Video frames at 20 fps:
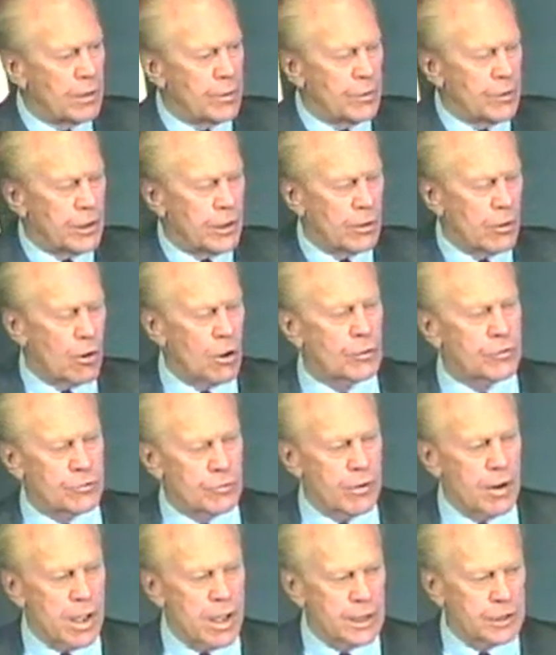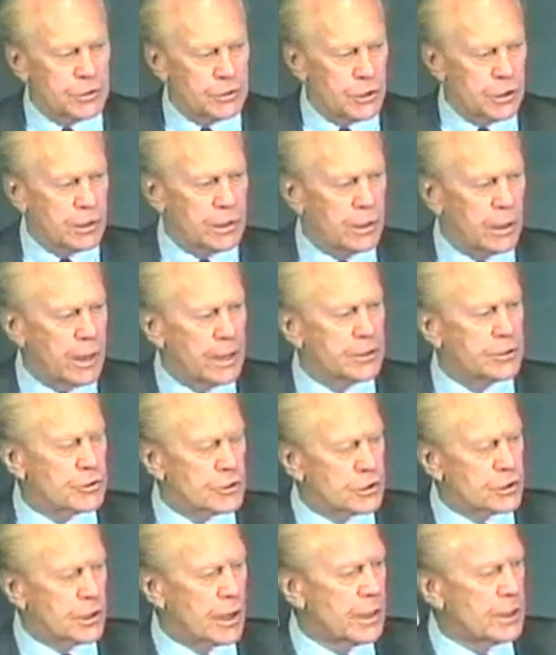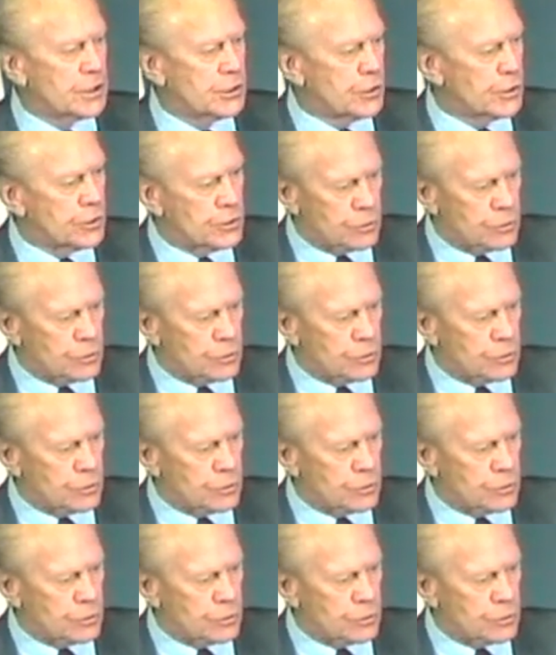the authorizing legislation